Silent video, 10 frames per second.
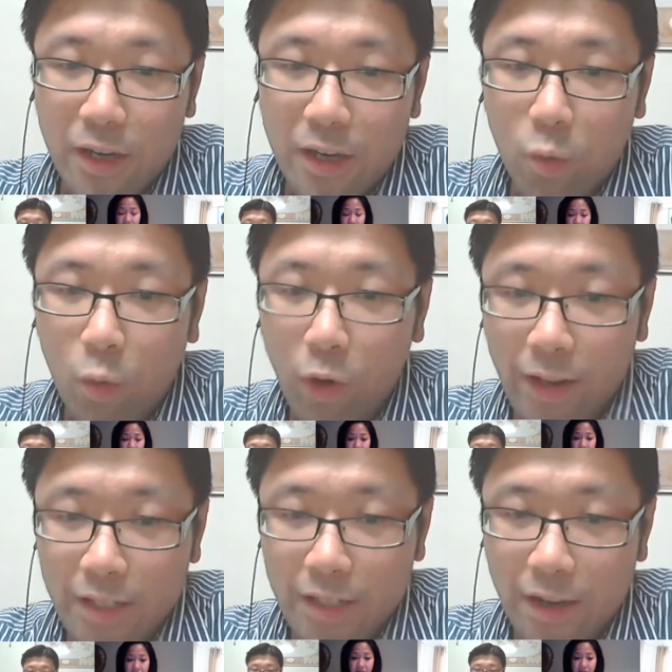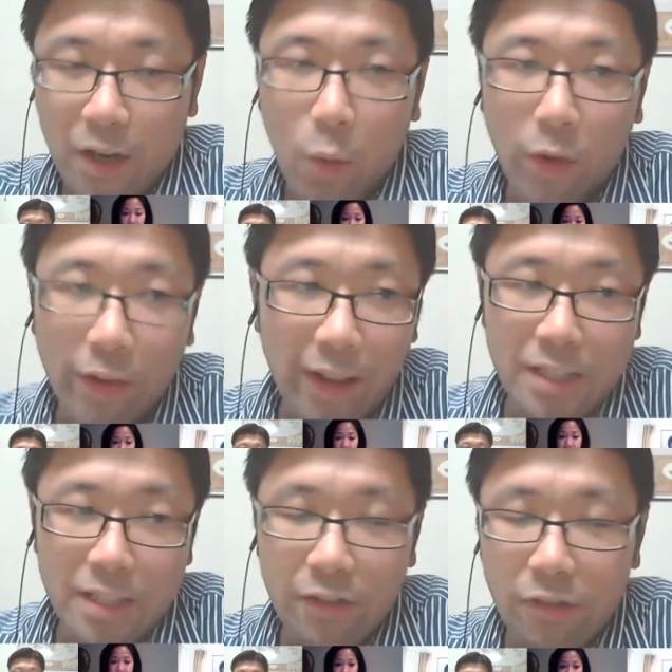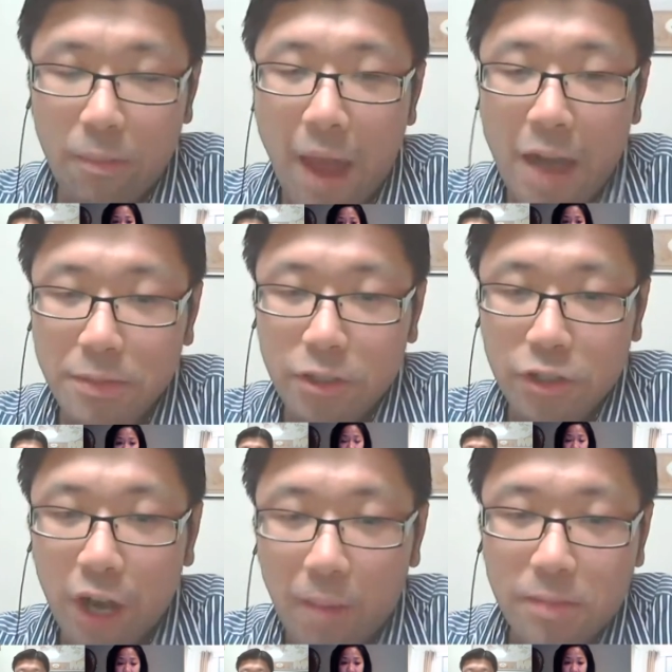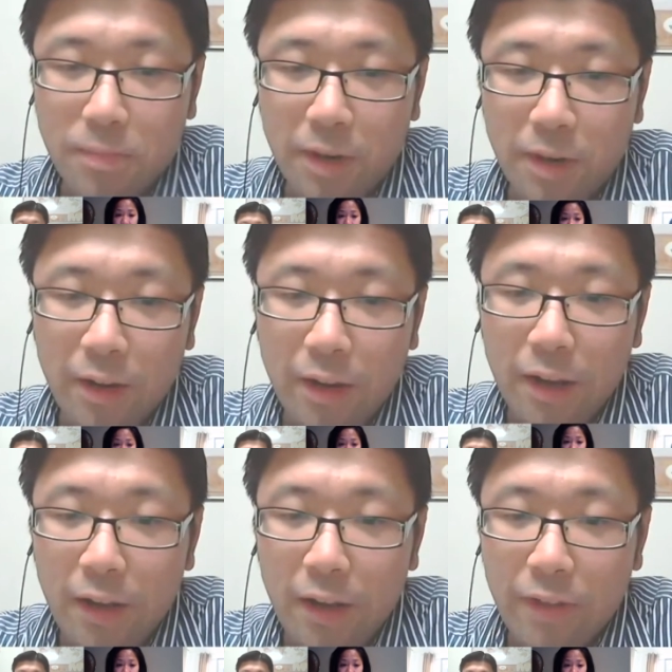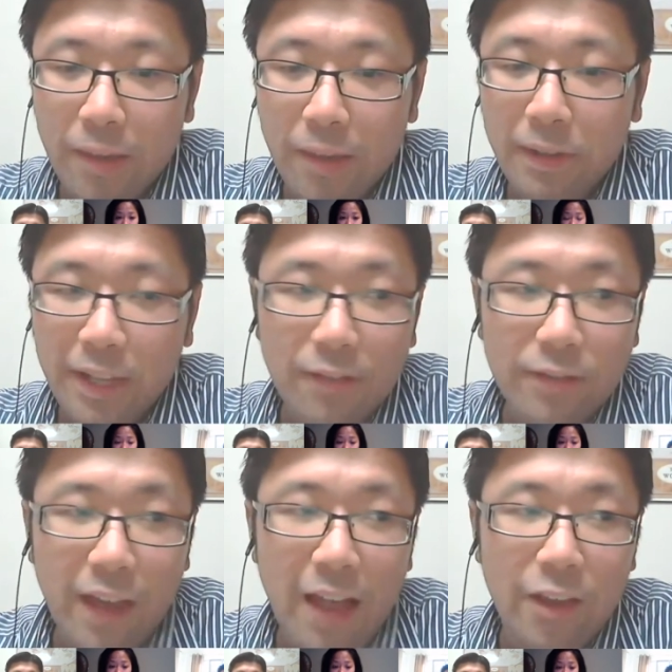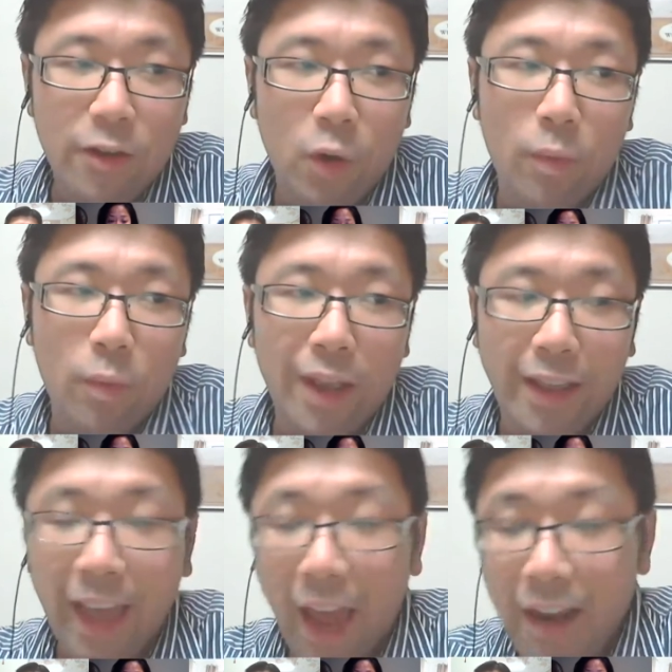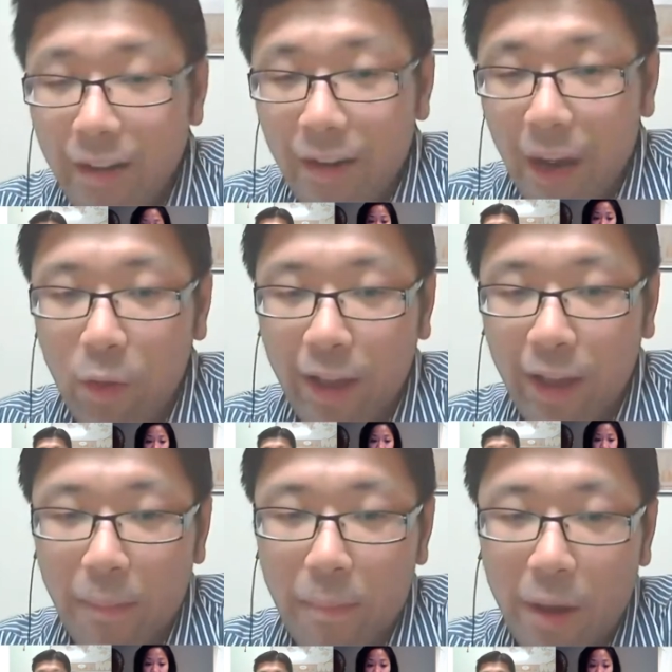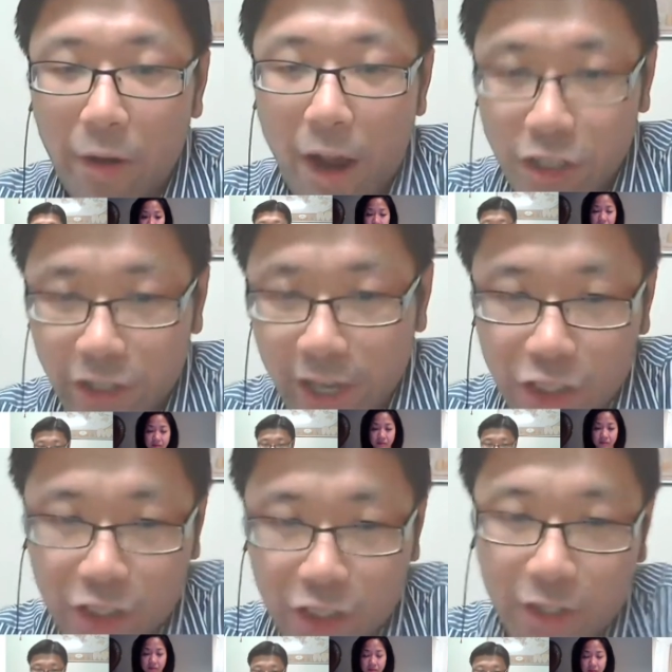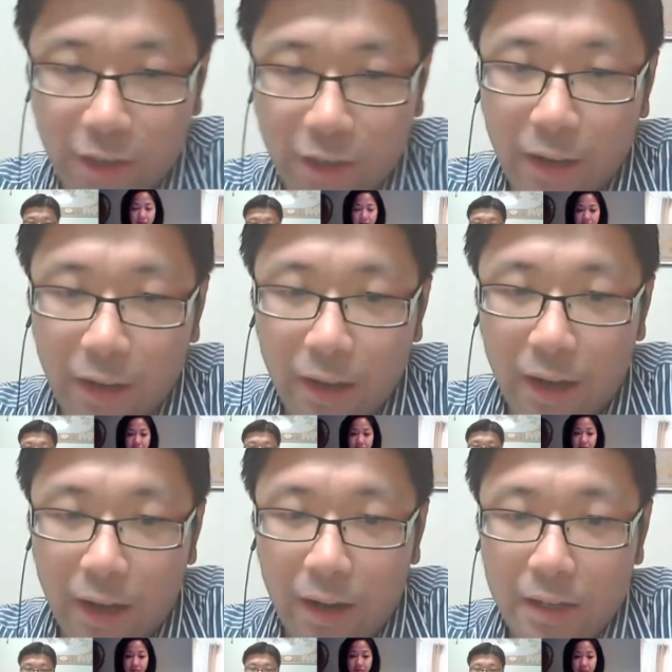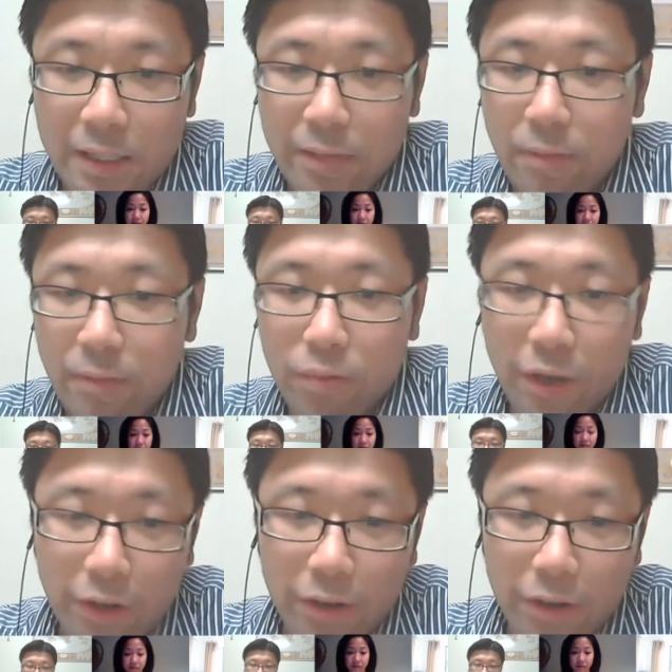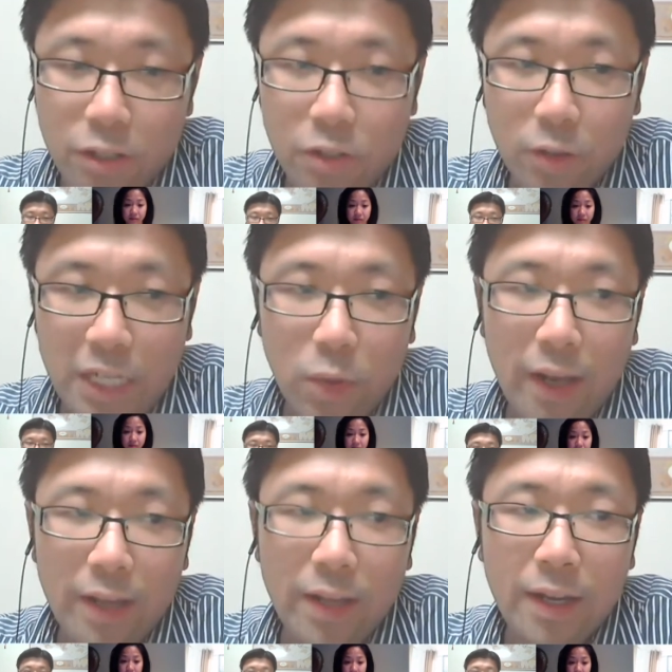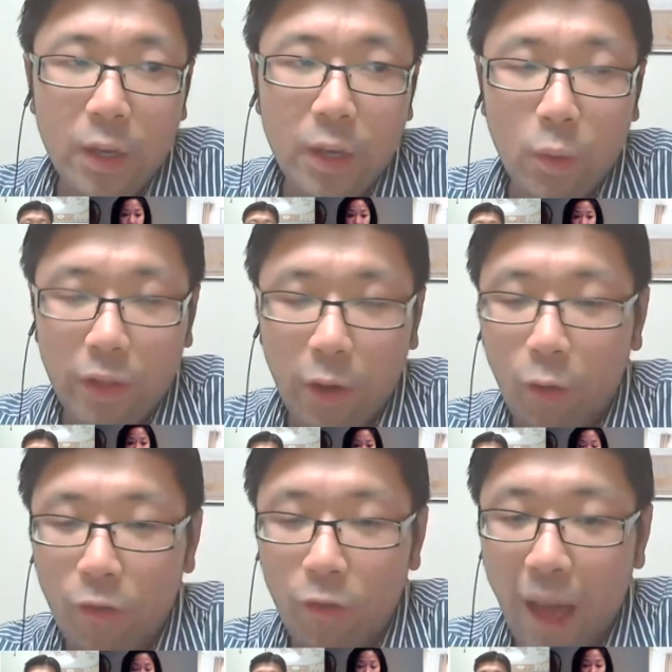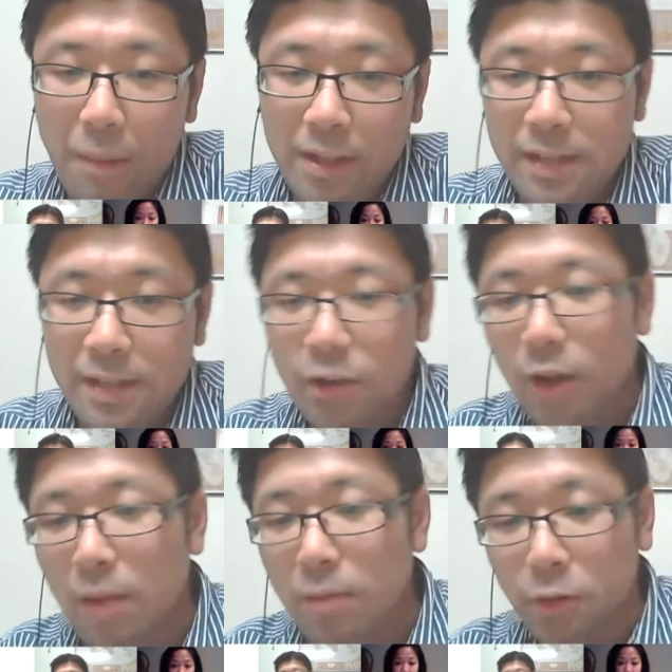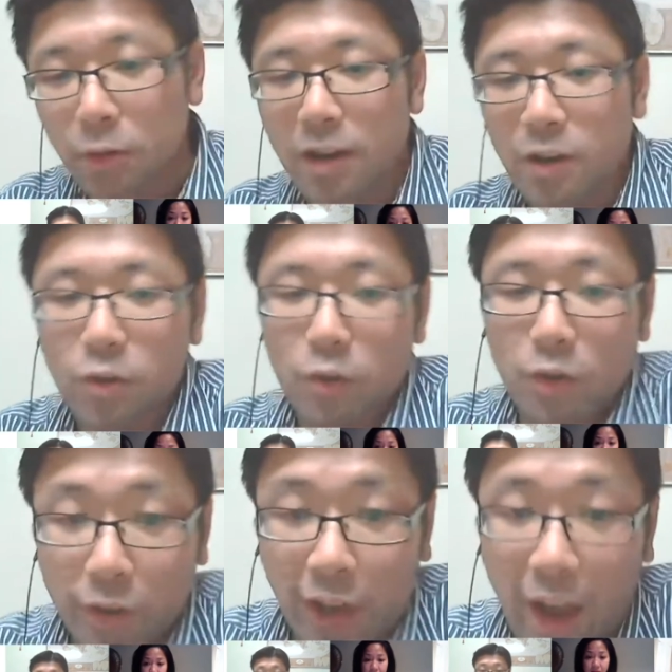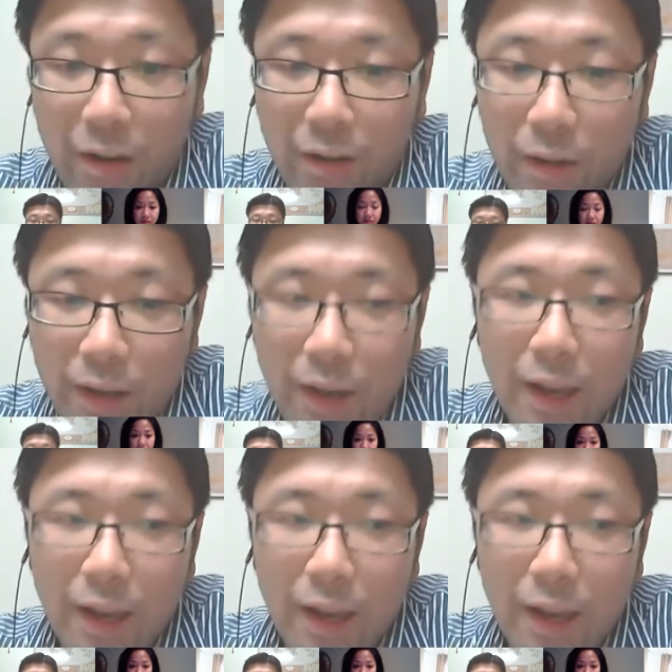working at different management jobs. But they believed that, in Canada I would get a better education, see my brother. So that's why we the whole family decided to immigrate into Canada.